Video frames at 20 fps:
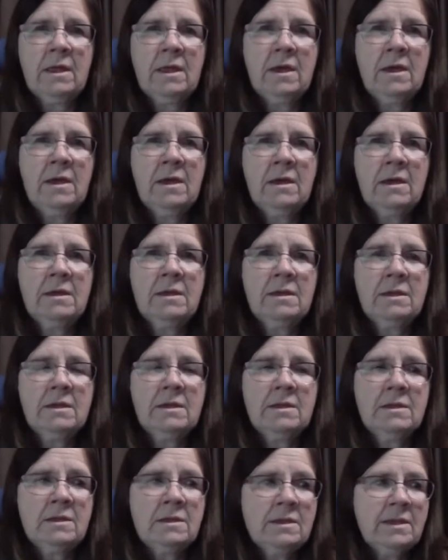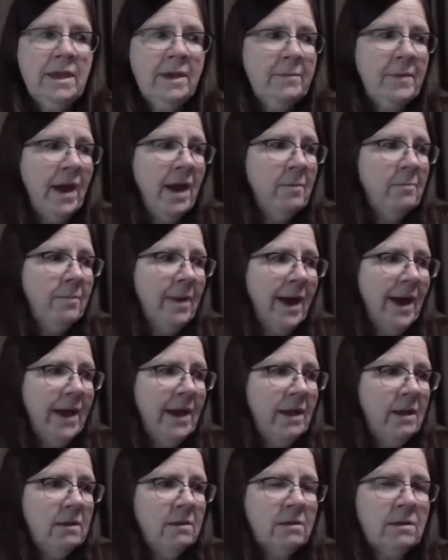Yeah. Yep. I'm
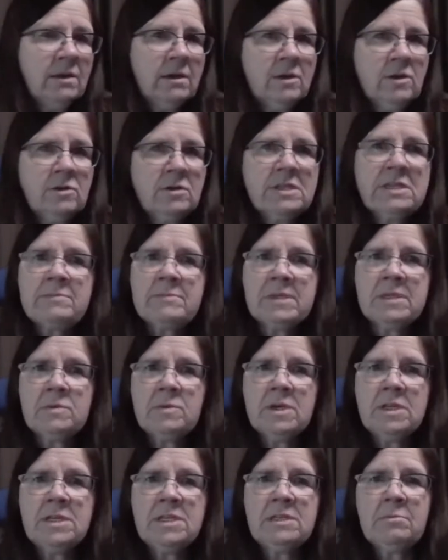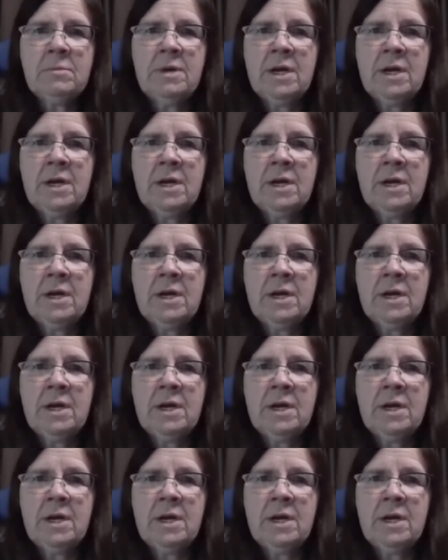buying the Christmas one